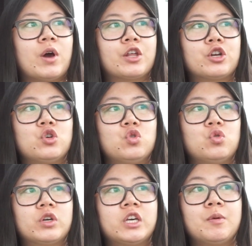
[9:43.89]
whether
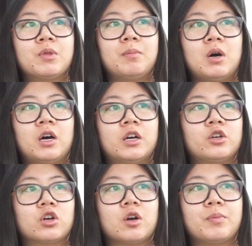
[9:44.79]
you keep them on
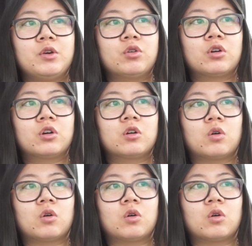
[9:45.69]
your computer